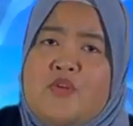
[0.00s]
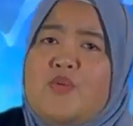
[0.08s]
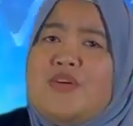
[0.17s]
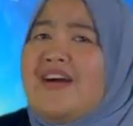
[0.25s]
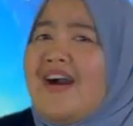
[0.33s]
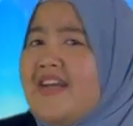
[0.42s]

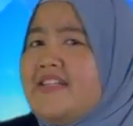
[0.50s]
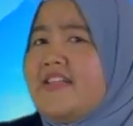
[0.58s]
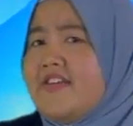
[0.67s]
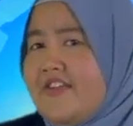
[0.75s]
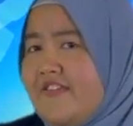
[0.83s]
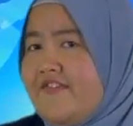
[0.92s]
Will I
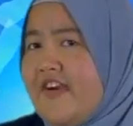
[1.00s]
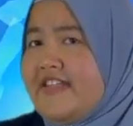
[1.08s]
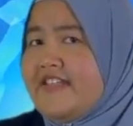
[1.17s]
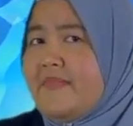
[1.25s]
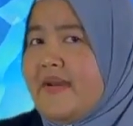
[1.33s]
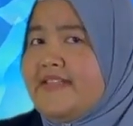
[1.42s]

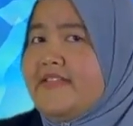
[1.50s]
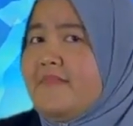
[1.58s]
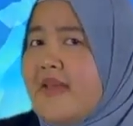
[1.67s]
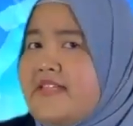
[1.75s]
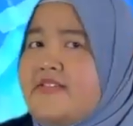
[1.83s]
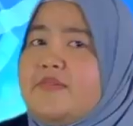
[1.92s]
sacrifice my
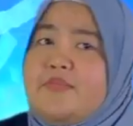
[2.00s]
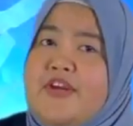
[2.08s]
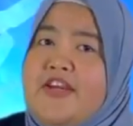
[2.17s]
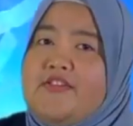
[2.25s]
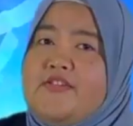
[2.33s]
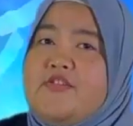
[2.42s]
semester
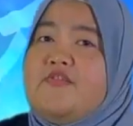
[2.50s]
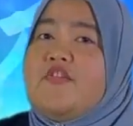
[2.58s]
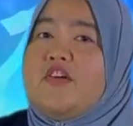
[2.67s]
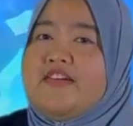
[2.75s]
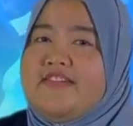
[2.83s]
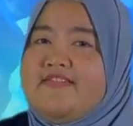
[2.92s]
break to
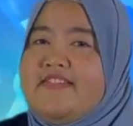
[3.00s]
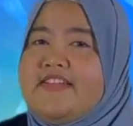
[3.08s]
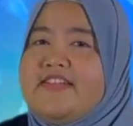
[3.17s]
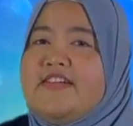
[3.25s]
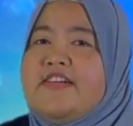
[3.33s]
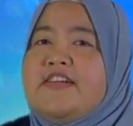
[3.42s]

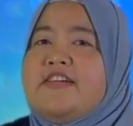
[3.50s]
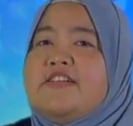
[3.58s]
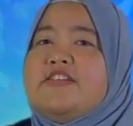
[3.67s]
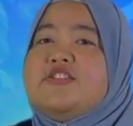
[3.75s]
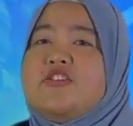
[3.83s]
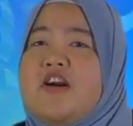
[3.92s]
volunteer,
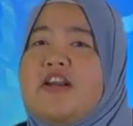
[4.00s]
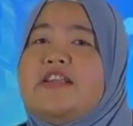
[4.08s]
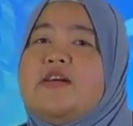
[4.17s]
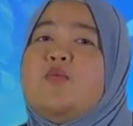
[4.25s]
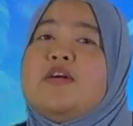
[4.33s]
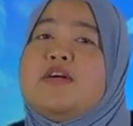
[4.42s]
join
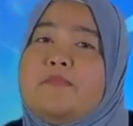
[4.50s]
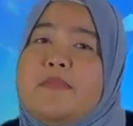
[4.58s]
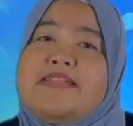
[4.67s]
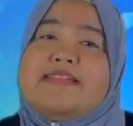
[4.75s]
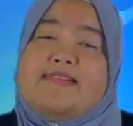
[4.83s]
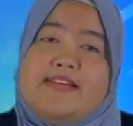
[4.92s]
the
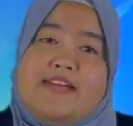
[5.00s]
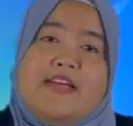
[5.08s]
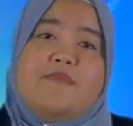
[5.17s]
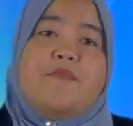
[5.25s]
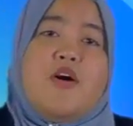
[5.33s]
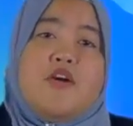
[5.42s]
work-based
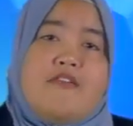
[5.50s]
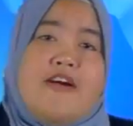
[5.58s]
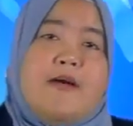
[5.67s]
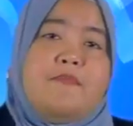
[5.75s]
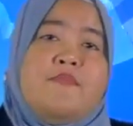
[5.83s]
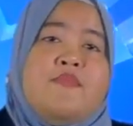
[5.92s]
learning
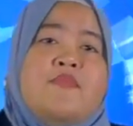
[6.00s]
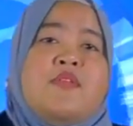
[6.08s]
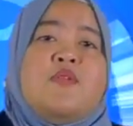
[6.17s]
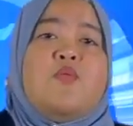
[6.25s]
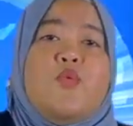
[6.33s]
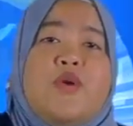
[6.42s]
program
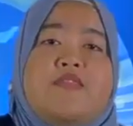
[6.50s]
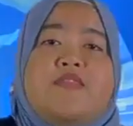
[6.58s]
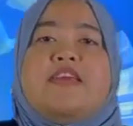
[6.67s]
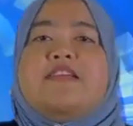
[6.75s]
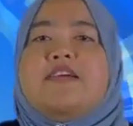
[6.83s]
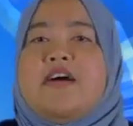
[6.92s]
with
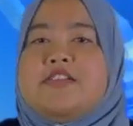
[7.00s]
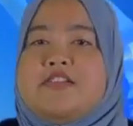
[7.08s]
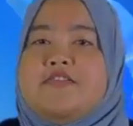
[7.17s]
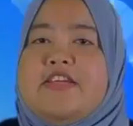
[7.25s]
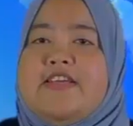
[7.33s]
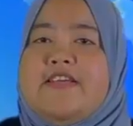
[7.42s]

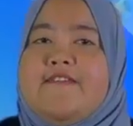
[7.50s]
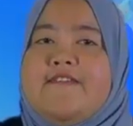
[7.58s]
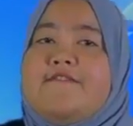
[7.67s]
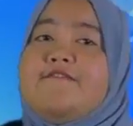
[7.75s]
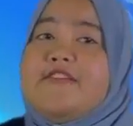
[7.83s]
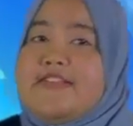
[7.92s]
industry
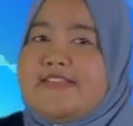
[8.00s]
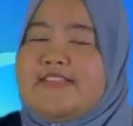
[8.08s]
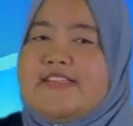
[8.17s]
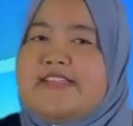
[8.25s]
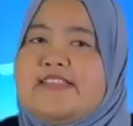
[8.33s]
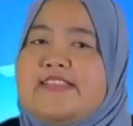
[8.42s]

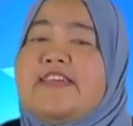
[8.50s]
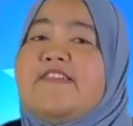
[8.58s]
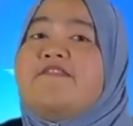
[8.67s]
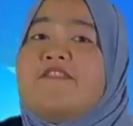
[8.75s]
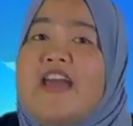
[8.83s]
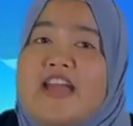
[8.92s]
versus the
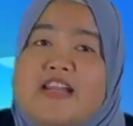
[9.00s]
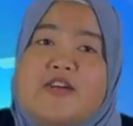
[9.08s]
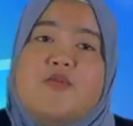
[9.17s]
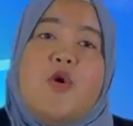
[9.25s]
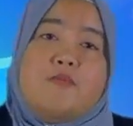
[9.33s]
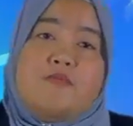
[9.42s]

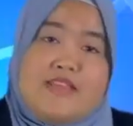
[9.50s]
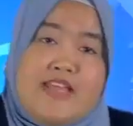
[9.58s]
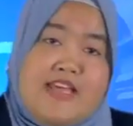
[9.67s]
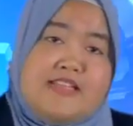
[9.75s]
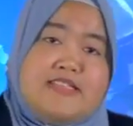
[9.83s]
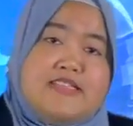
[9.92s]
value
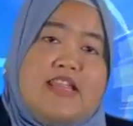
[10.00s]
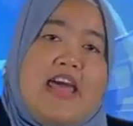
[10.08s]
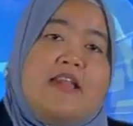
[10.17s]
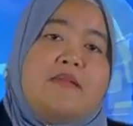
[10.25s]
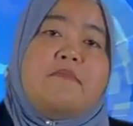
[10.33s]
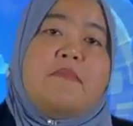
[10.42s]
obtained
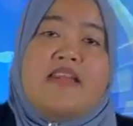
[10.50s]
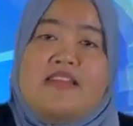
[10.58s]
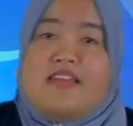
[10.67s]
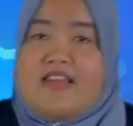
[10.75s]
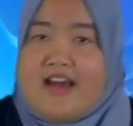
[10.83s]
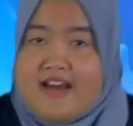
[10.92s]
and
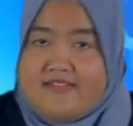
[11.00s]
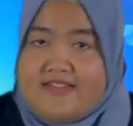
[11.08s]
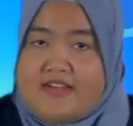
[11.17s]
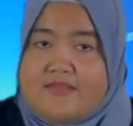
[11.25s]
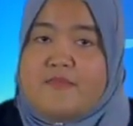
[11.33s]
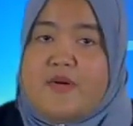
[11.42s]
many
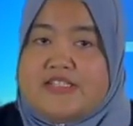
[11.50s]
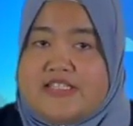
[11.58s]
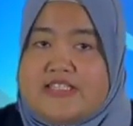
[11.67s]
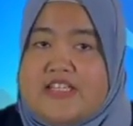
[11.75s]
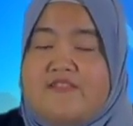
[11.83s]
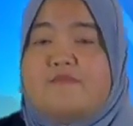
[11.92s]
other
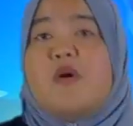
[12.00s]
positive